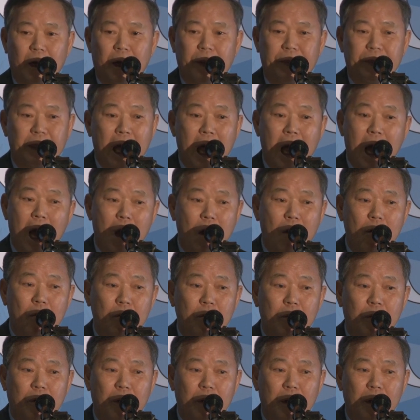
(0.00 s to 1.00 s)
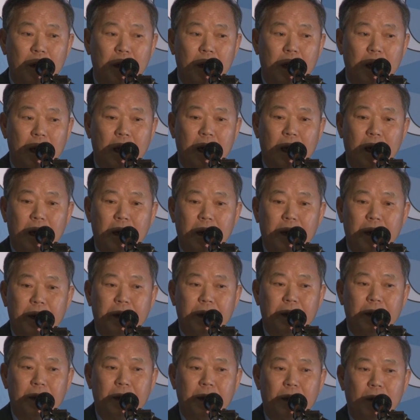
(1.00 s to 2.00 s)
now
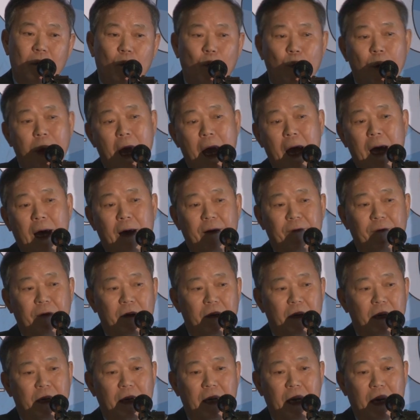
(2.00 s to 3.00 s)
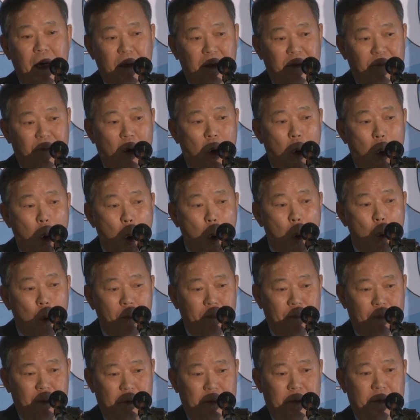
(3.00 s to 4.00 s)
we have a lot of
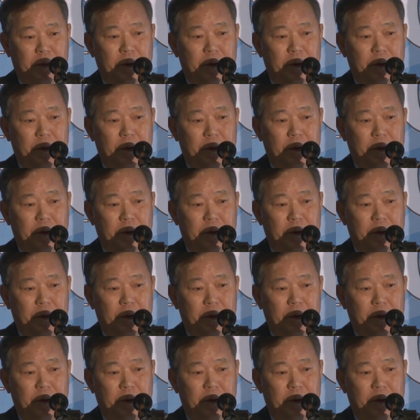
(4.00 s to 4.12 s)
hope.